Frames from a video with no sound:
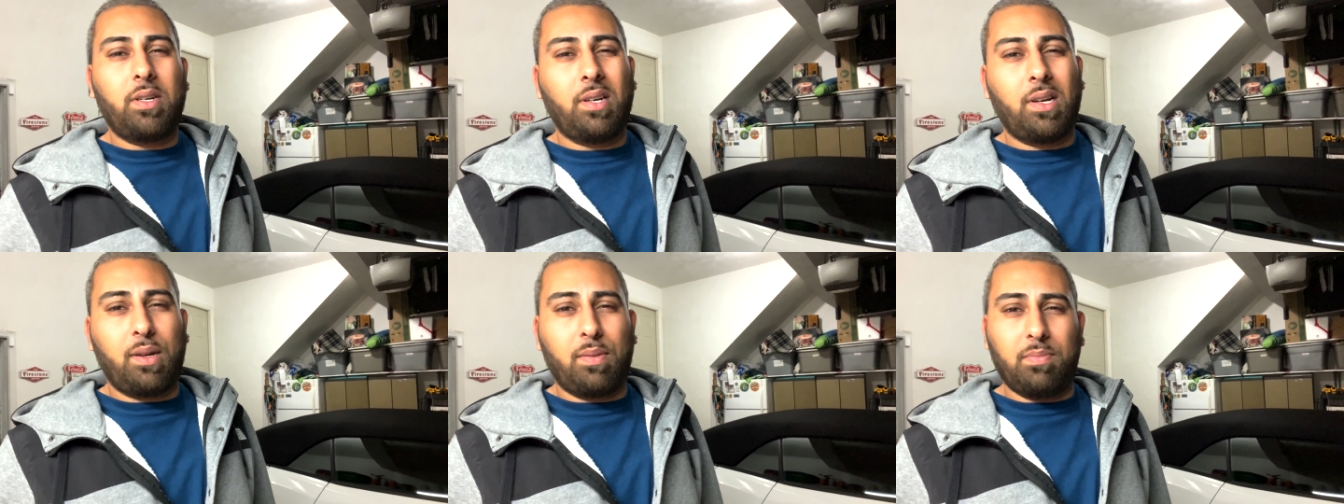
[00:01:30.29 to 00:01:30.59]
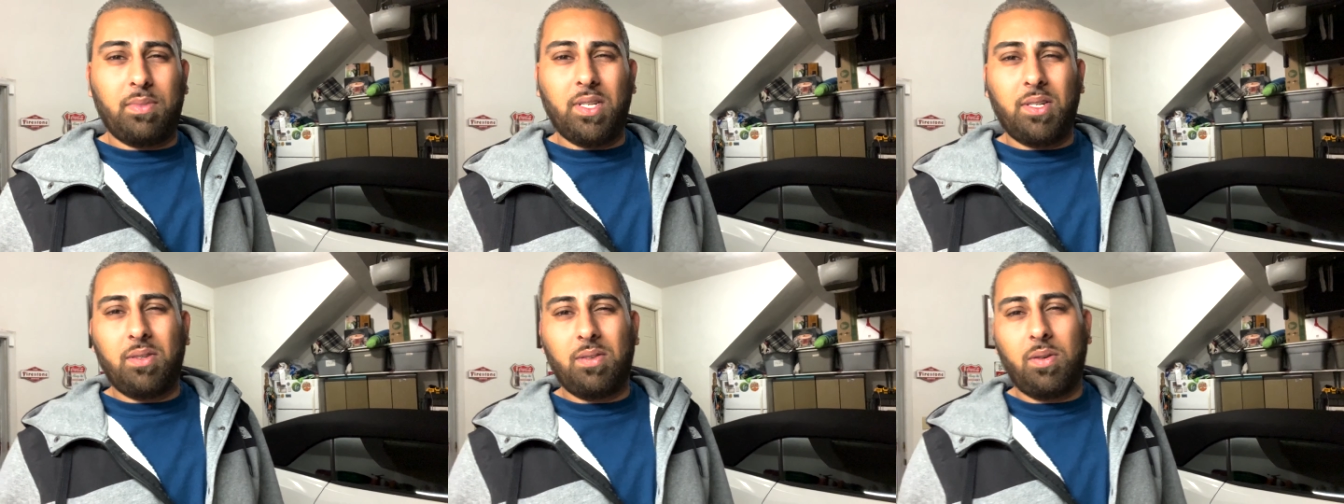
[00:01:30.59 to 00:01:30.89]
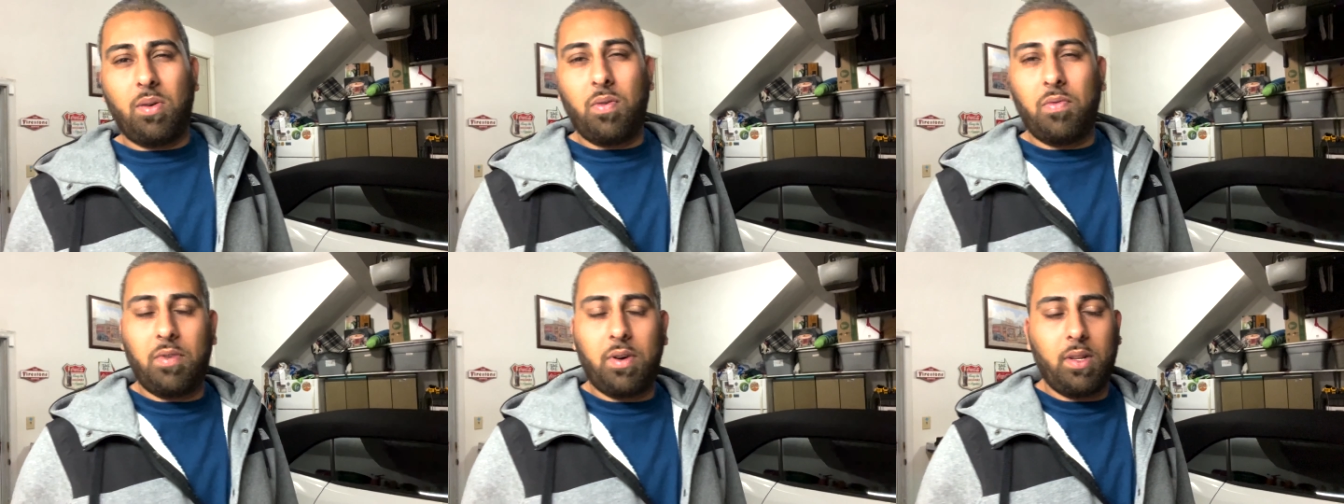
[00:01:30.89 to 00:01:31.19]
a little
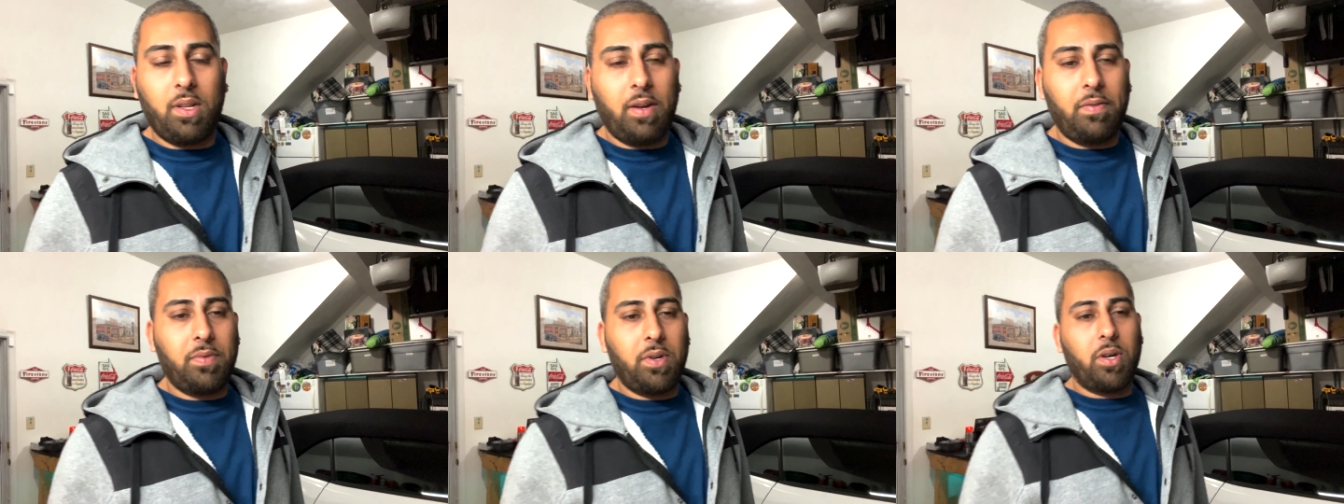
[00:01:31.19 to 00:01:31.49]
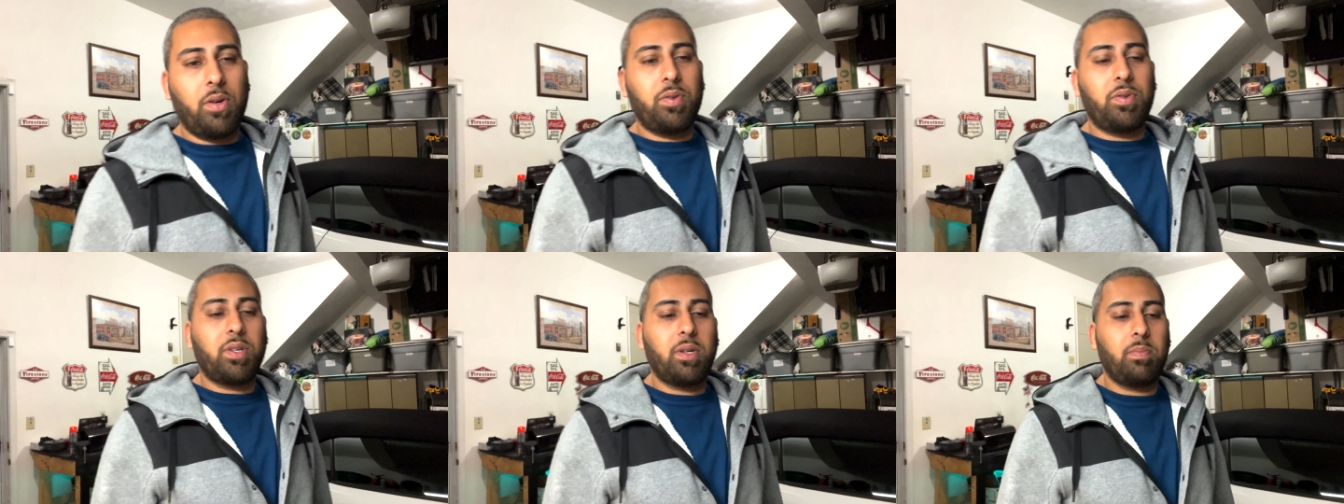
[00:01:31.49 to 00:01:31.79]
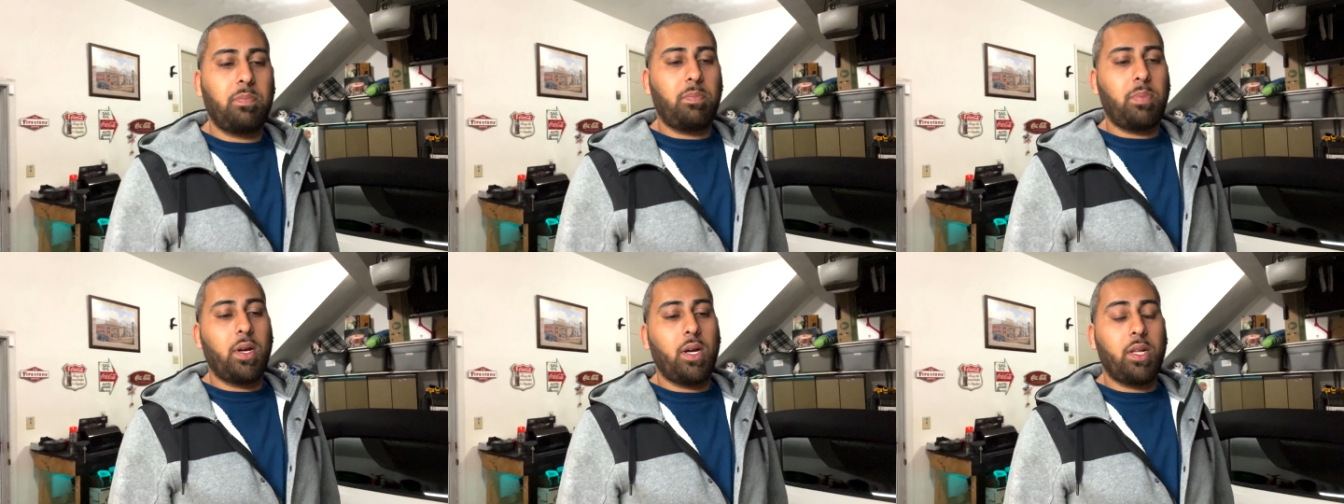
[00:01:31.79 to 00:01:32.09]
over
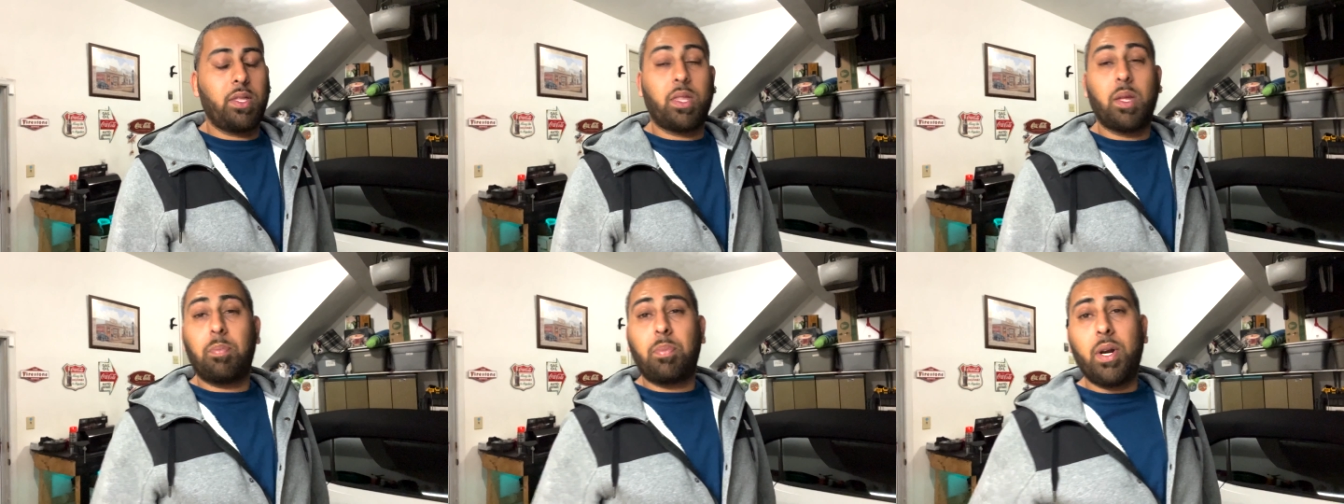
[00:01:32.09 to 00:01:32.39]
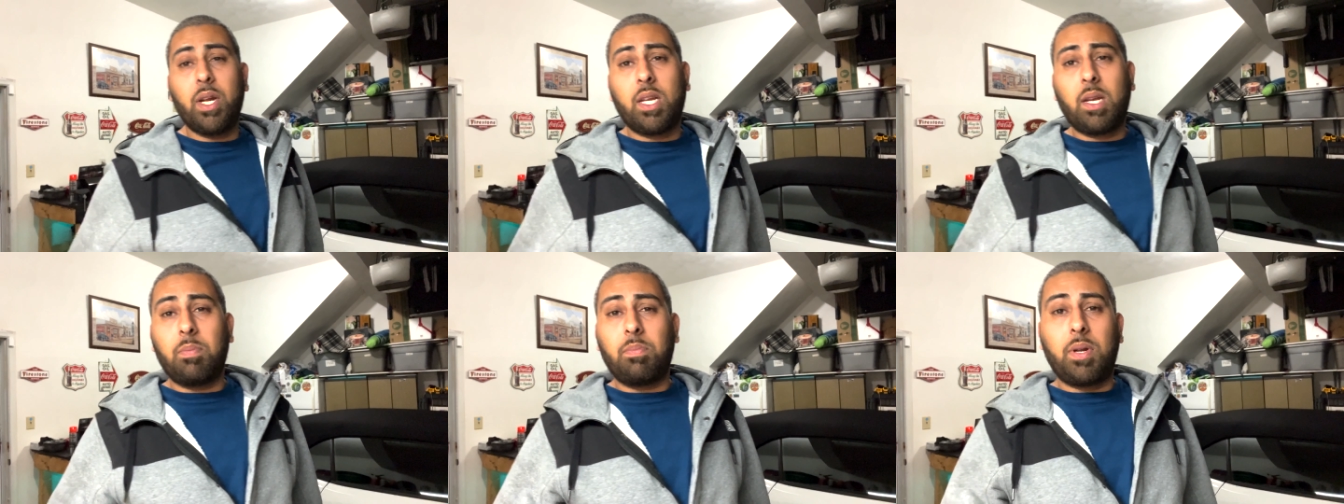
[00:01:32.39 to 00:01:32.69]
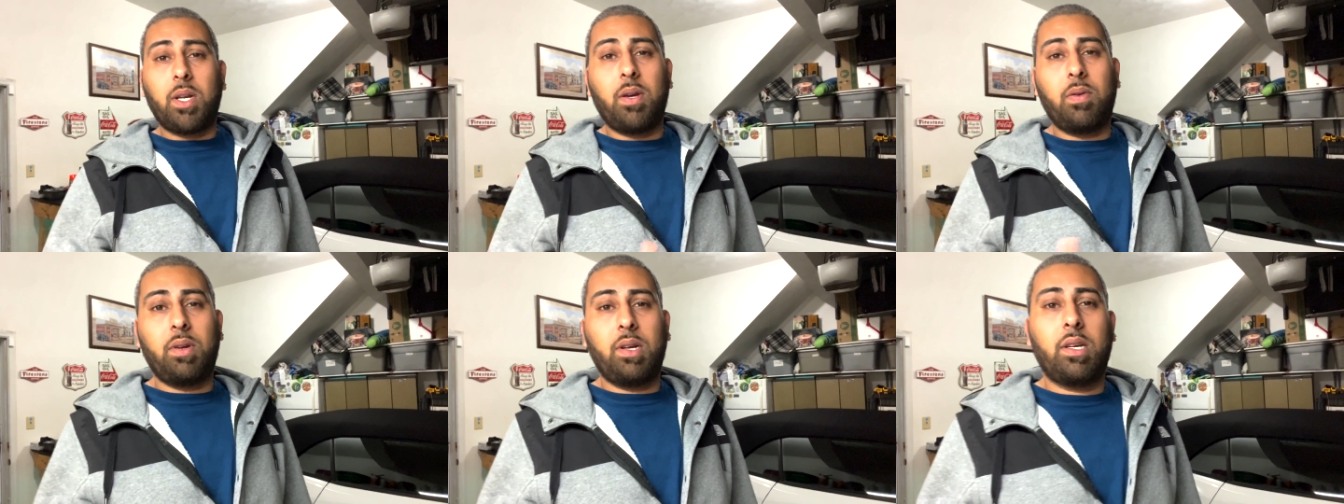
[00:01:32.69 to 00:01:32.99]
1,100, but the break-in
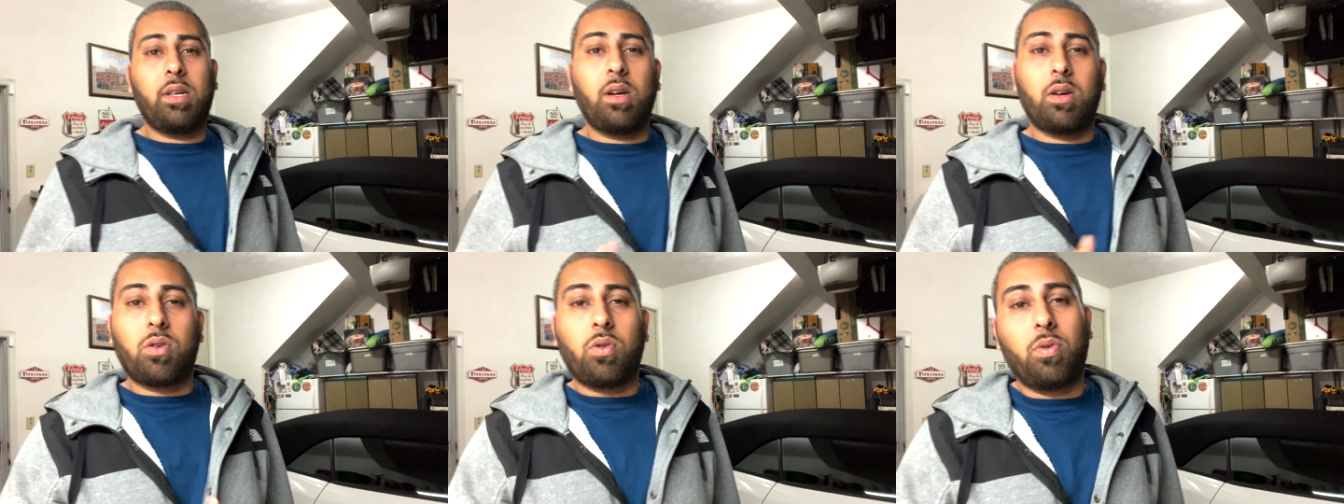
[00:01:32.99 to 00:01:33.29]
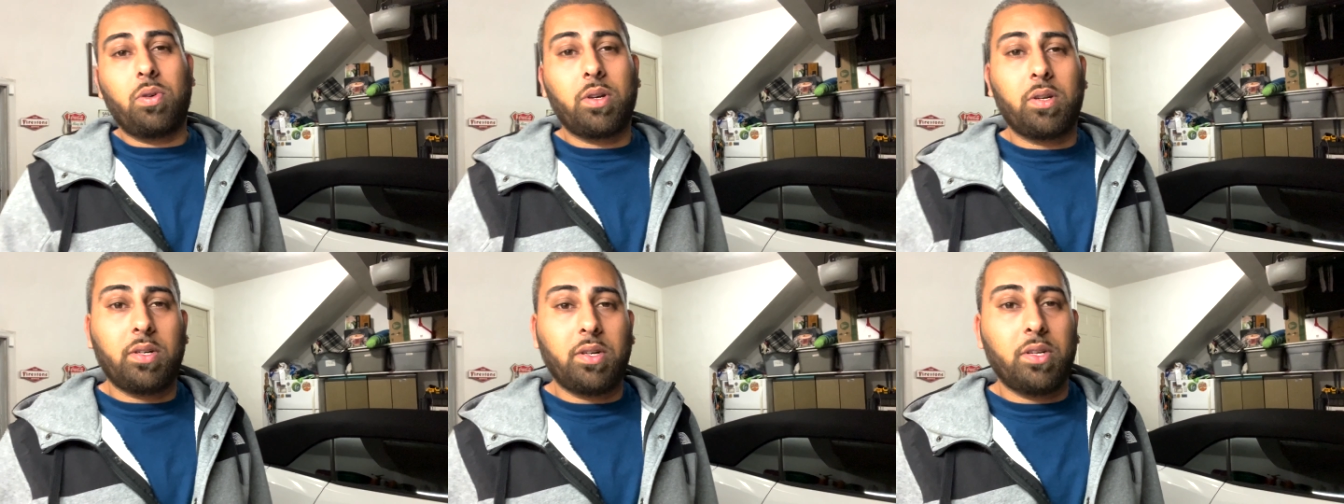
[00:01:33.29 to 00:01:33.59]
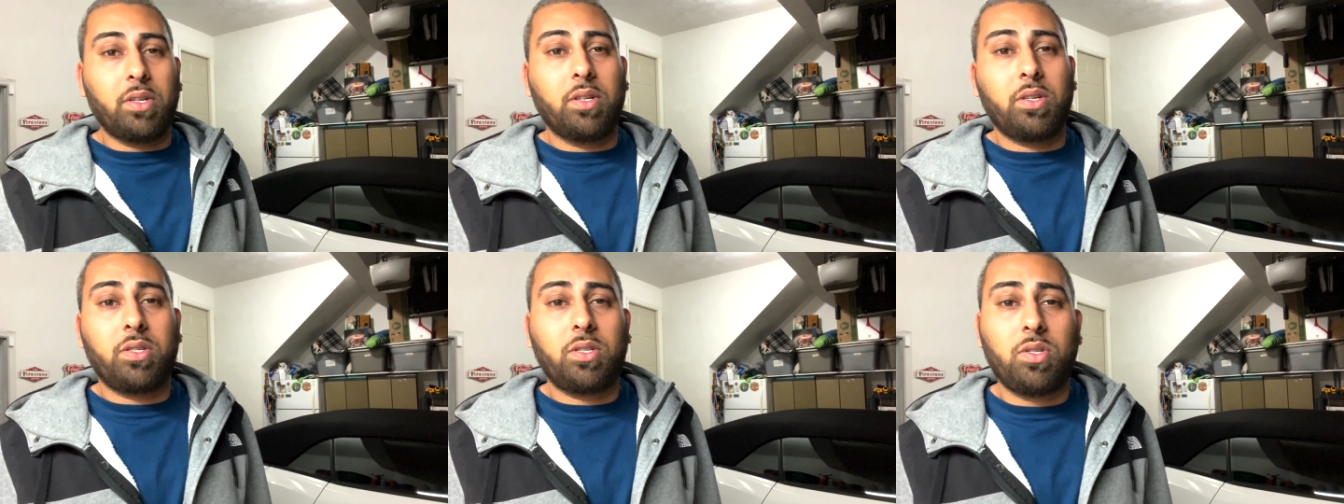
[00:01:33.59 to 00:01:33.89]
period, according
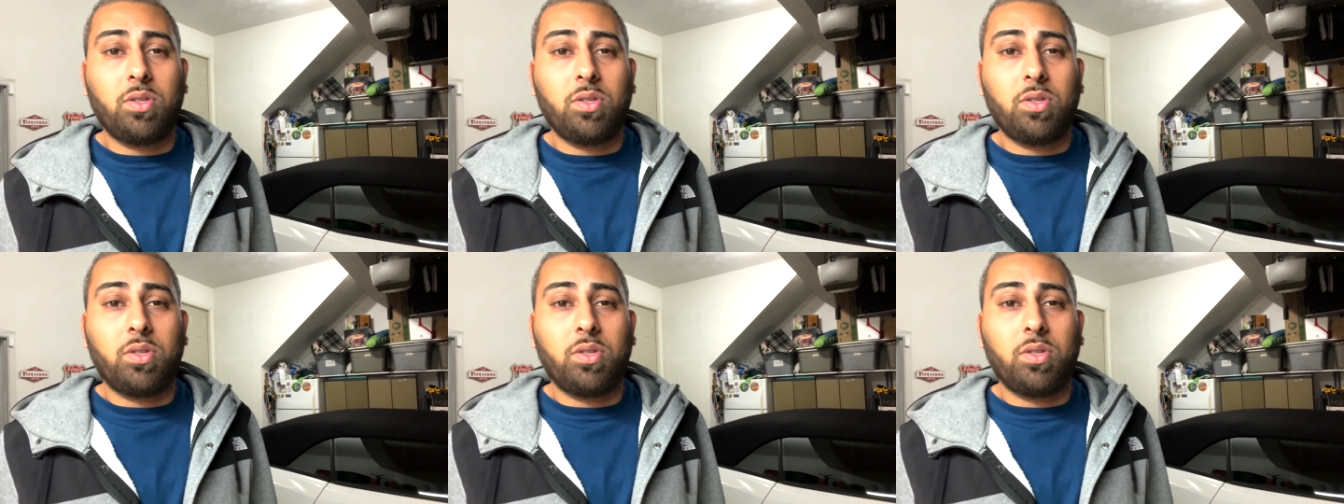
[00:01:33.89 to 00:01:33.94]
to